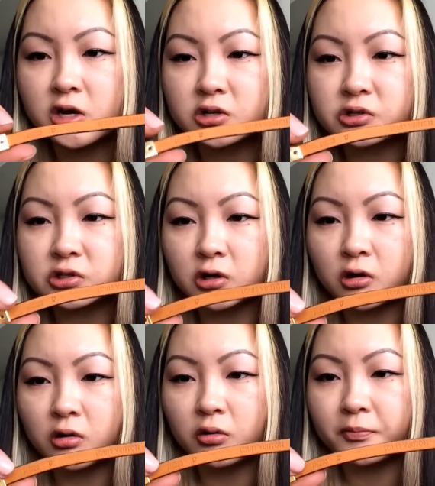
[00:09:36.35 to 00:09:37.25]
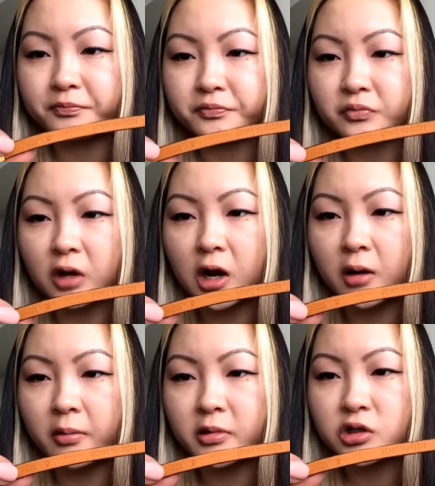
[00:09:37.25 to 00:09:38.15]
So
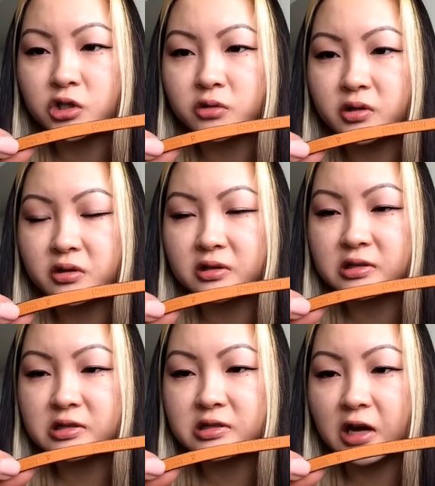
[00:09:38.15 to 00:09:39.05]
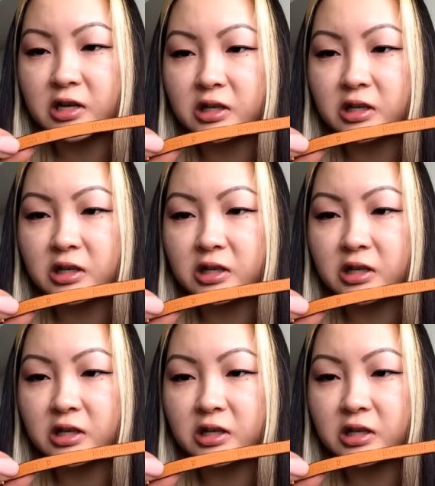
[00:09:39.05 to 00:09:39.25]
um, I'm not sure what this says.